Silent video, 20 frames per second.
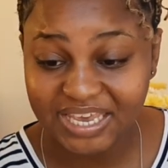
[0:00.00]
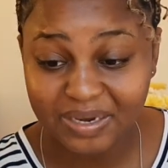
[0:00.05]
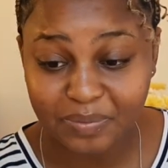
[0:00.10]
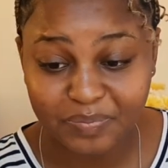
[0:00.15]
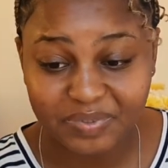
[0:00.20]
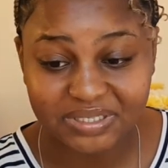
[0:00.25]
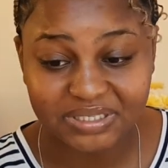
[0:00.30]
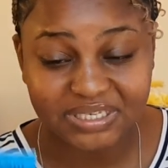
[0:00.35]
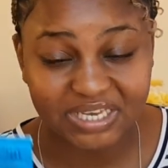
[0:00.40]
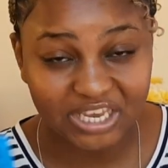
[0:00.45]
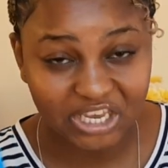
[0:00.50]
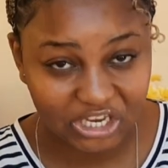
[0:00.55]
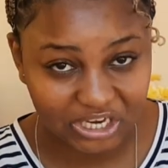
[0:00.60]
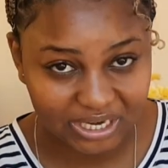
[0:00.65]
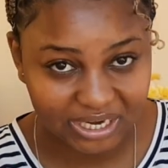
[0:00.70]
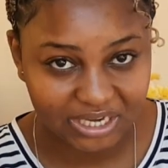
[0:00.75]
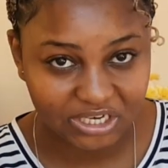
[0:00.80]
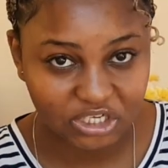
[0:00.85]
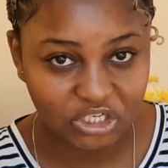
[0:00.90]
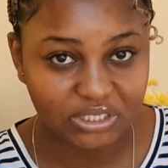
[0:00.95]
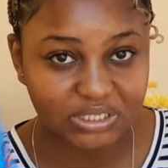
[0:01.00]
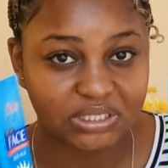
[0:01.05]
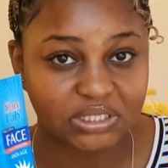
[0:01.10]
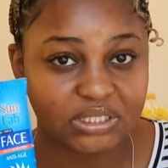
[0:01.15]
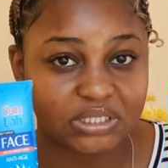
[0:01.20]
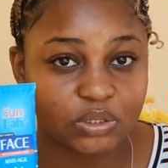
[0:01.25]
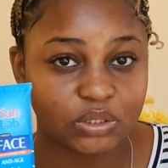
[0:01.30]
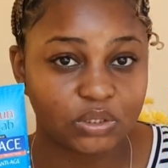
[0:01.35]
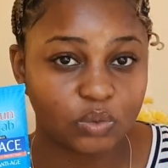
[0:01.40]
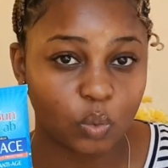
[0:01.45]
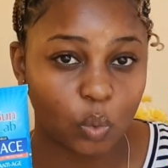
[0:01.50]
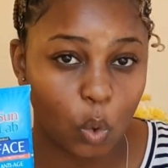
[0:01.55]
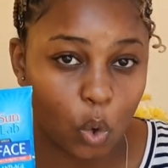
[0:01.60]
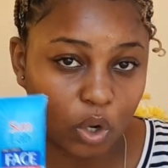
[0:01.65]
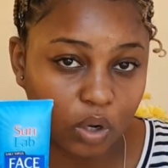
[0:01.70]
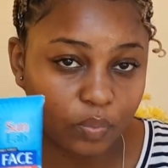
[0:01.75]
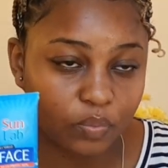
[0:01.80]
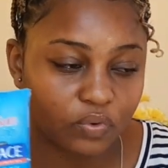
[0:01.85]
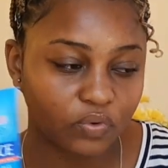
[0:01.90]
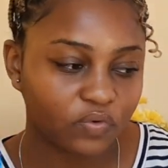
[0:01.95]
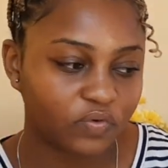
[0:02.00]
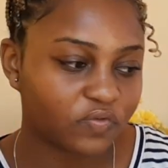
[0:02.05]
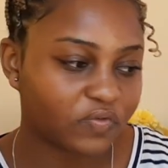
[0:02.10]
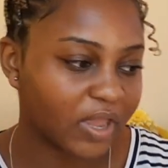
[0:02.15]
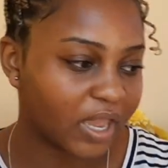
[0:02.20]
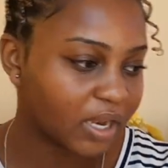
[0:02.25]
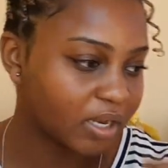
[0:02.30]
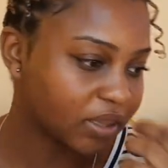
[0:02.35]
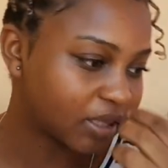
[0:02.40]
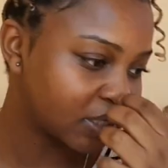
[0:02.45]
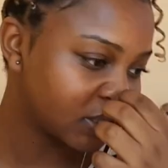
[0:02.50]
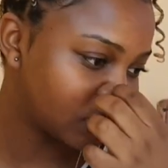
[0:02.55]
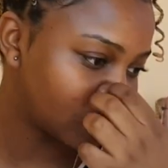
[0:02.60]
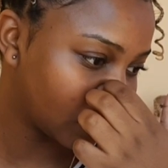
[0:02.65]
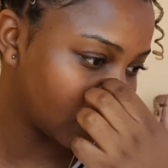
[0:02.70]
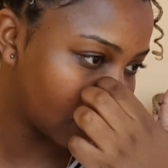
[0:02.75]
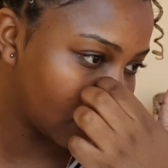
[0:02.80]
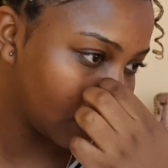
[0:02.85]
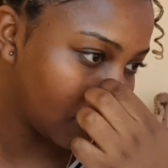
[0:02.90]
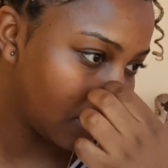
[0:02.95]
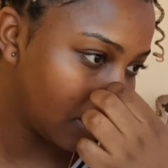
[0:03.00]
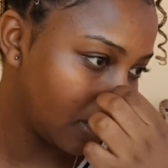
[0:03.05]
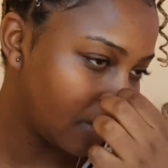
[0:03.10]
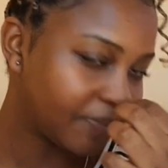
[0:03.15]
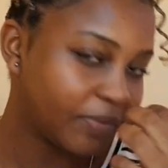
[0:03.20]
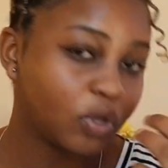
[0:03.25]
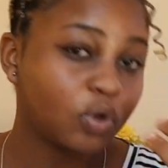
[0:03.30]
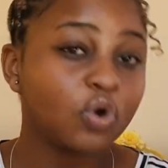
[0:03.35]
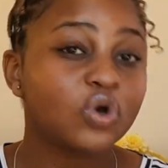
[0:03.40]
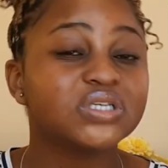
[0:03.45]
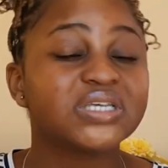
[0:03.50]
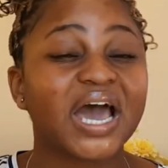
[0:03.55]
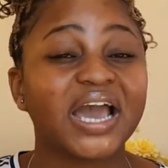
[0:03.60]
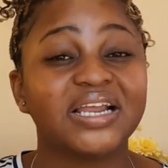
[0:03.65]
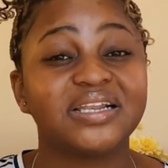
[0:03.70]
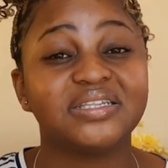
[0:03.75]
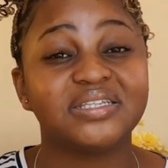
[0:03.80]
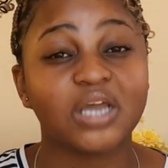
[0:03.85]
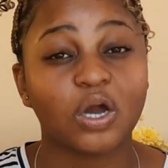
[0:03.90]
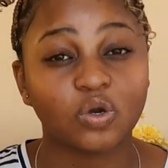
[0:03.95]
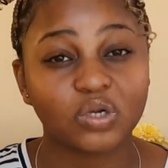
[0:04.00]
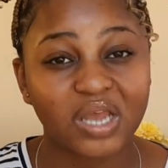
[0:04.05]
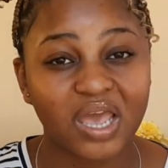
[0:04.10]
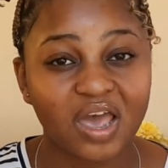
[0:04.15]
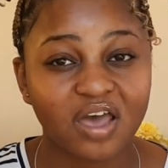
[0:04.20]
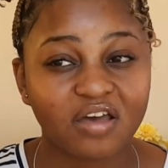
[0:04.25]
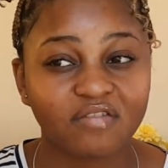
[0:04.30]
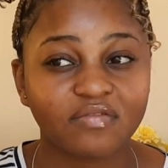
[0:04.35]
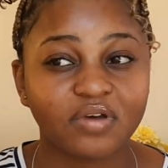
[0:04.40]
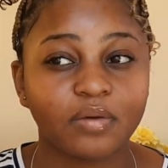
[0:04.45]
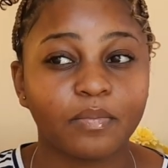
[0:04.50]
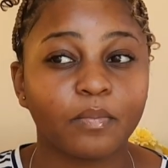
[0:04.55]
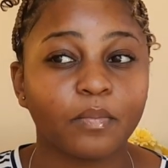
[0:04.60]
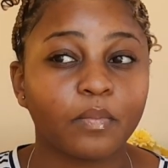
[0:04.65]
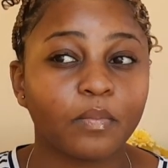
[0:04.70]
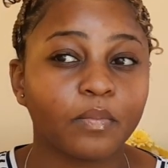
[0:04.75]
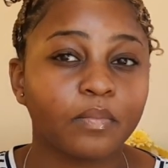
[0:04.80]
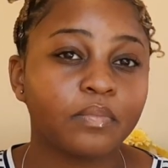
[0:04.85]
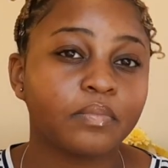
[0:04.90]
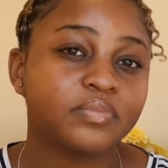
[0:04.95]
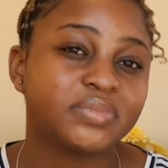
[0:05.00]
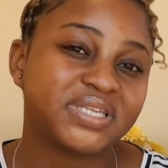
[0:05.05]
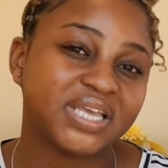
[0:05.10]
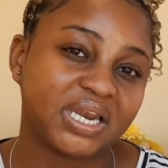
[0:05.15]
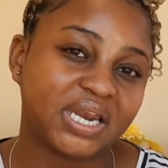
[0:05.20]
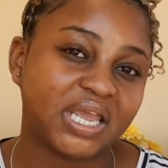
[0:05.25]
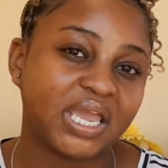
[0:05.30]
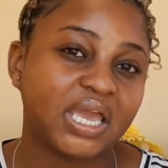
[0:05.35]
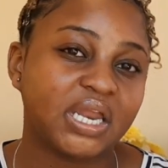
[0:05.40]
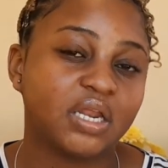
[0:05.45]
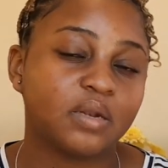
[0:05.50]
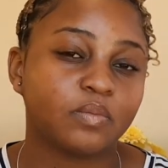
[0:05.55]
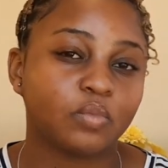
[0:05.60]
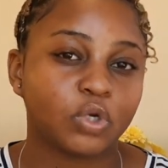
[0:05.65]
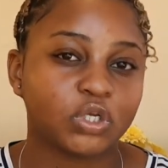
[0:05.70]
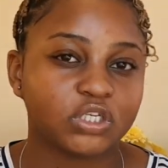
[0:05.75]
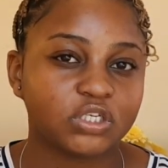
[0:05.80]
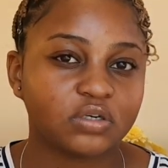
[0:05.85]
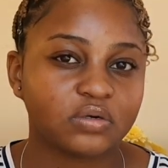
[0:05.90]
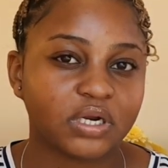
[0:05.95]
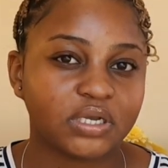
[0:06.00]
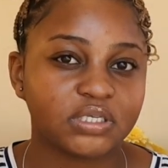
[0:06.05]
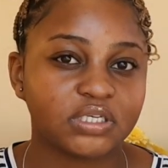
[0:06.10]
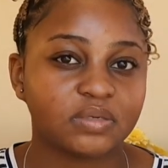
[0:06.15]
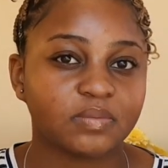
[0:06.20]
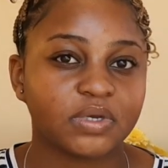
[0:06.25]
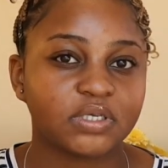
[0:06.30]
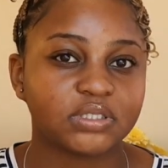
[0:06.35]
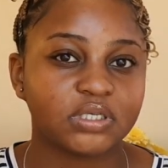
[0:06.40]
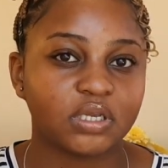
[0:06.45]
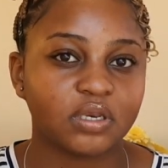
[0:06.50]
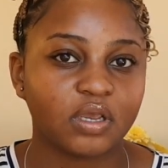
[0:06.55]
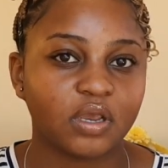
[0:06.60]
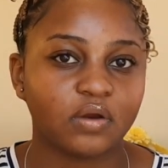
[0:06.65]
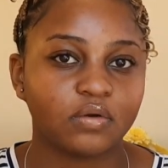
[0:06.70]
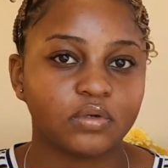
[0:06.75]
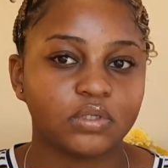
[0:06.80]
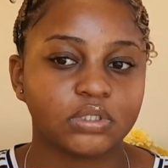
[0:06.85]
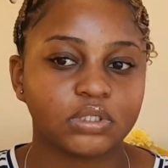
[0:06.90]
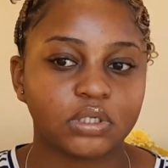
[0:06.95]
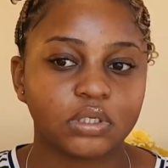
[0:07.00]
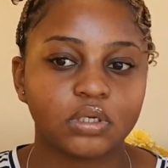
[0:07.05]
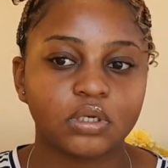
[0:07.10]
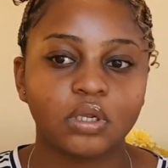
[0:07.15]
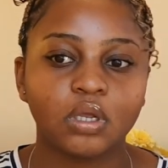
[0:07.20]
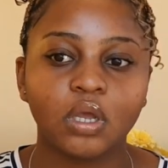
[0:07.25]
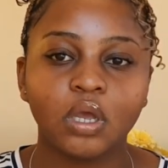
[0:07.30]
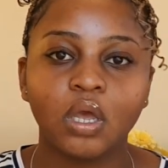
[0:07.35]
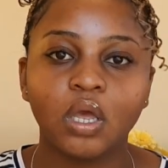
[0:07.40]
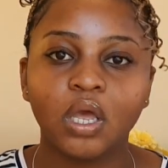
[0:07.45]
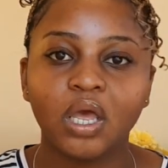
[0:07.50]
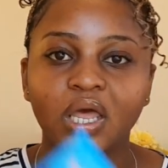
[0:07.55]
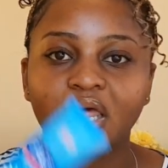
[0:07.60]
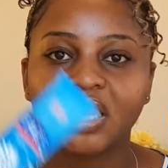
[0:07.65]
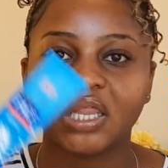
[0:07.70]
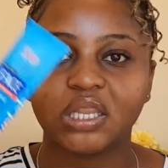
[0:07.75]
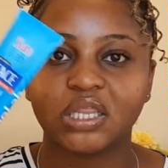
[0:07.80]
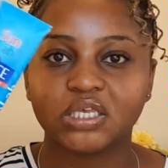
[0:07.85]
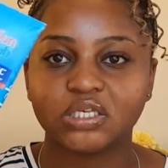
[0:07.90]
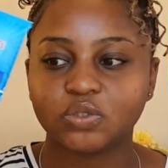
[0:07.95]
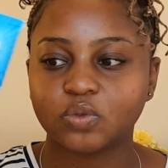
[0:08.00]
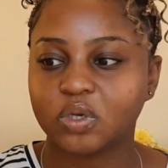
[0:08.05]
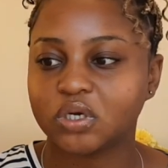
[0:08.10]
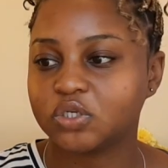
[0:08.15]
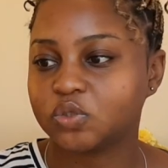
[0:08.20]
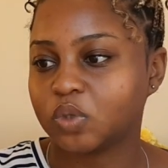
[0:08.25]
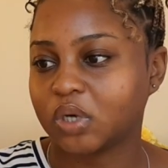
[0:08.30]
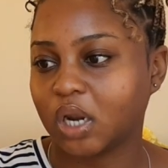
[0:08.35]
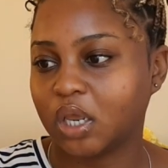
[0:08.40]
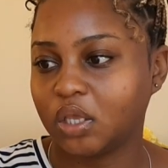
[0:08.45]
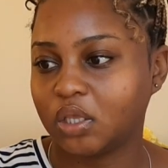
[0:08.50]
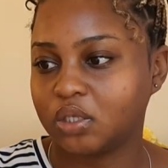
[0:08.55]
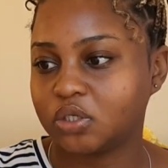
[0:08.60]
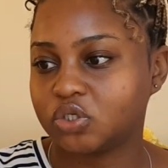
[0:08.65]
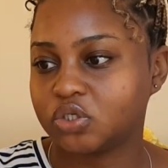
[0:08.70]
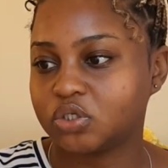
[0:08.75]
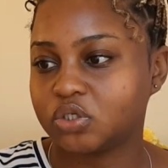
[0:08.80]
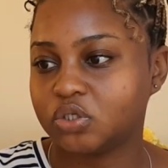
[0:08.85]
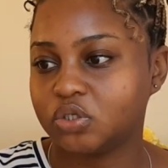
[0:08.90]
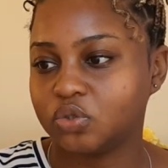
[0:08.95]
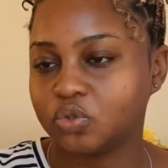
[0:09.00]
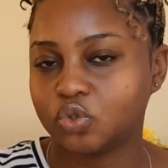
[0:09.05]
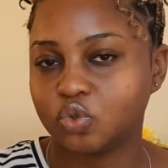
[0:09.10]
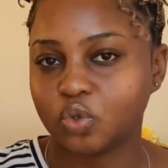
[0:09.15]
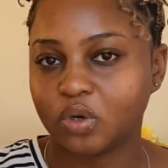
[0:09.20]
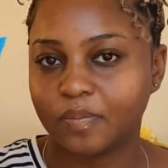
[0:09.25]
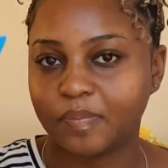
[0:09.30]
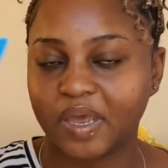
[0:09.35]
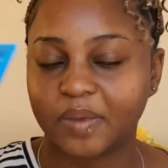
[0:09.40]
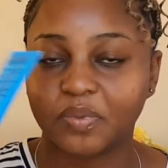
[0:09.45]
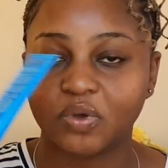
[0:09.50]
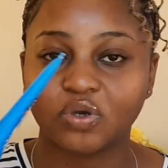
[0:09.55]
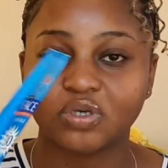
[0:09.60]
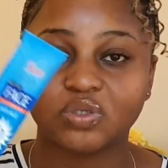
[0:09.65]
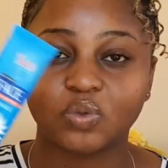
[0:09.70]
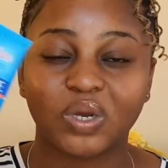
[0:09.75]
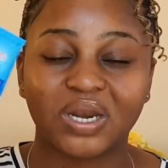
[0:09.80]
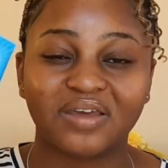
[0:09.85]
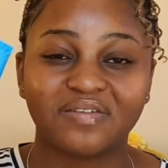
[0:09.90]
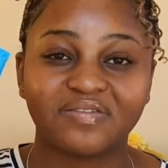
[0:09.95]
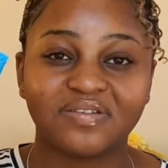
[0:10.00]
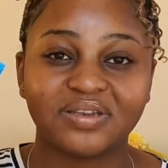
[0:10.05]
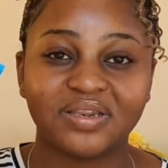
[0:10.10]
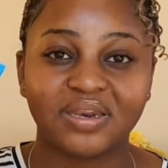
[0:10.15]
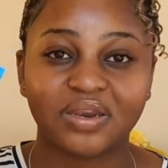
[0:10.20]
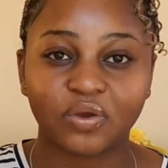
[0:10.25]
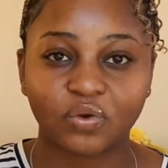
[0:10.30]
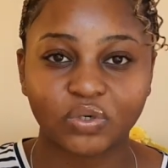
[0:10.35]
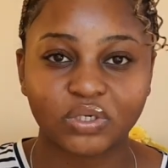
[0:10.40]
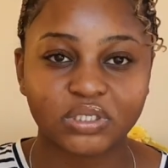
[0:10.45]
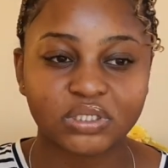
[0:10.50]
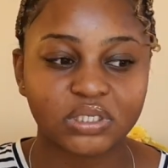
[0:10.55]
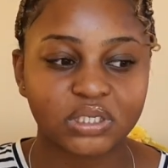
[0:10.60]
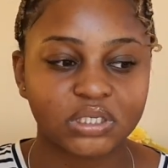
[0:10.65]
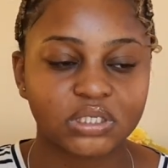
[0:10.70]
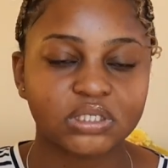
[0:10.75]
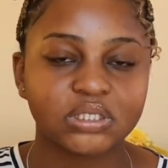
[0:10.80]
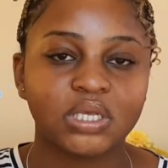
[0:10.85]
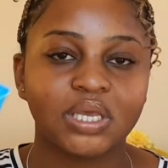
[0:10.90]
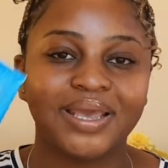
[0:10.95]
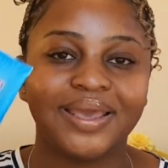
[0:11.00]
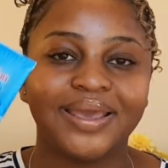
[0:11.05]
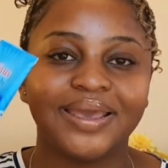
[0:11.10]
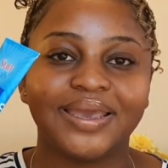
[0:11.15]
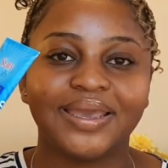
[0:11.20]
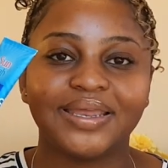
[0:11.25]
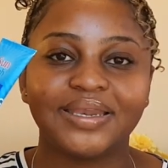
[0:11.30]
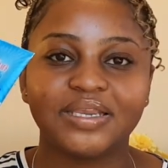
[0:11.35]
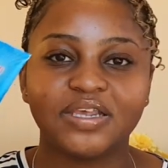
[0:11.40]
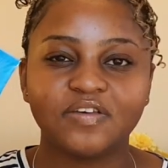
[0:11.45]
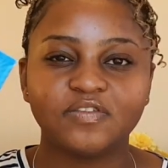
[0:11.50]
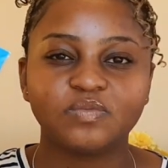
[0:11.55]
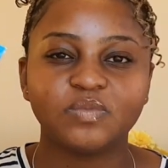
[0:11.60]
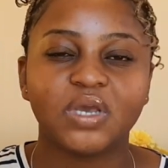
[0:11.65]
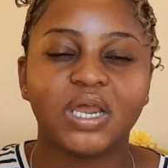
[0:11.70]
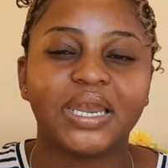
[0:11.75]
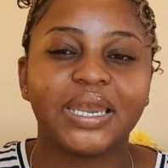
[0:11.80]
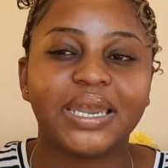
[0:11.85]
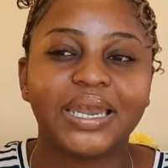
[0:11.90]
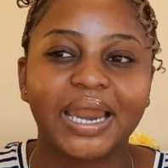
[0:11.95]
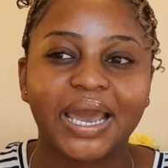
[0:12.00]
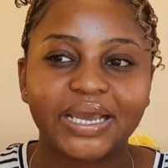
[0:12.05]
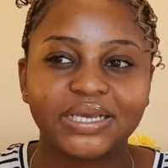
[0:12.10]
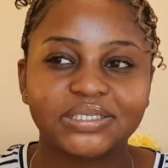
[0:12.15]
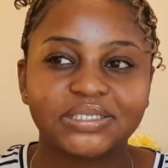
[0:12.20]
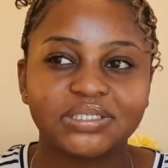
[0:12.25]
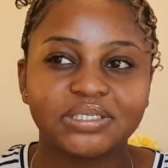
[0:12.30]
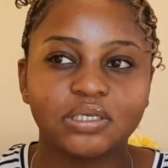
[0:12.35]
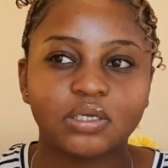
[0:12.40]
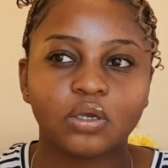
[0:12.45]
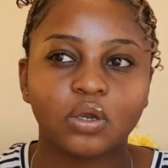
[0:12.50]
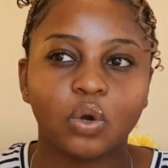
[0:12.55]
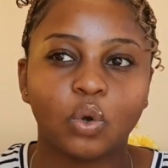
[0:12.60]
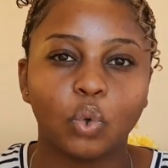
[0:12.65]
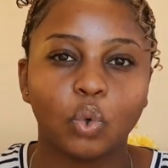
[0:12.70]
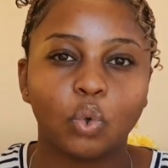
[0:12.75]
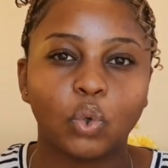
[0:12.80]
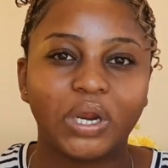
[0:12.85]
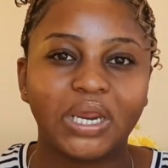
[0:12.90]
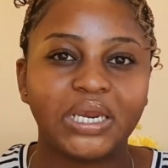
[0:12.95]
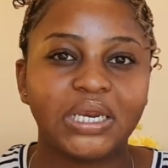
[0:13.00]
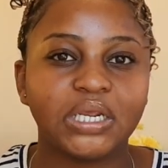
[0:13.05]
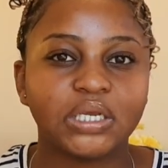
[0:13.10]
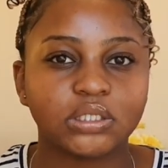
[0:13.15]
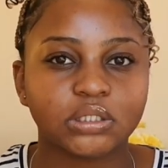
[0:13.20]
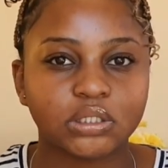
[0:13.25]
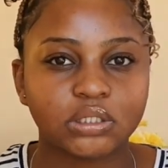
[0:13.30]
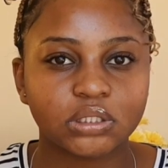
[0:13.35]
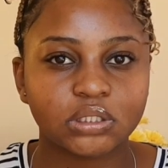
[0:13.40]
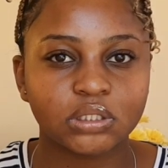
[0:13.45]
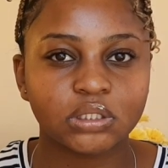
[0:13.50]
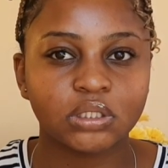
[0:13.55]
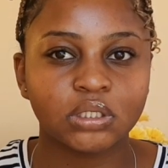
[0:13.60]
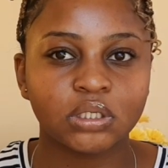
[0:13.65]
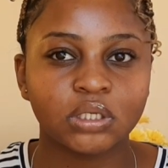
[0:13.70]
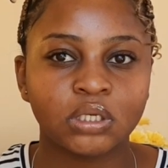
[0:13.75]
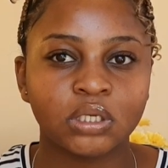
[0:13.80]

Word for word: in particular she's waterproof and this one because I don't have a dedicated moisturizer in my skincare routine this one is what I just use to apply because what I've noticed is it gives me a nice radiance